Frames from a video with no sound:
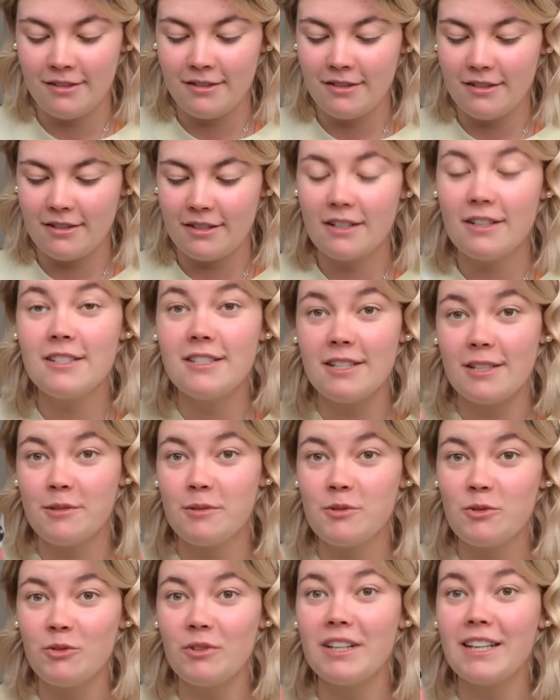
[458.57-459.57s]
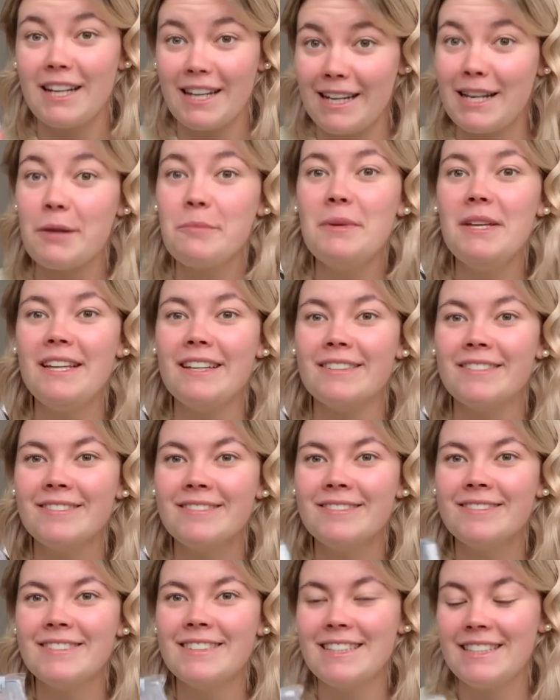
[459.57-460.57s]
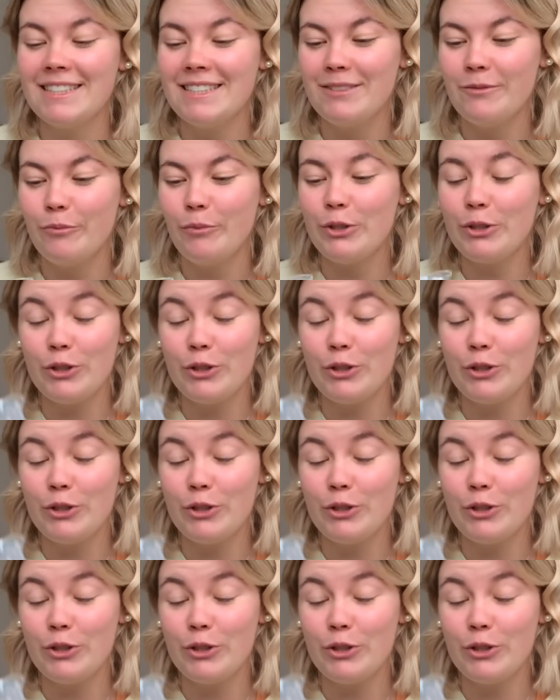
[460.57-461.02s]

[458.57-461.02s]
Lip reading: Because this is only 99p, which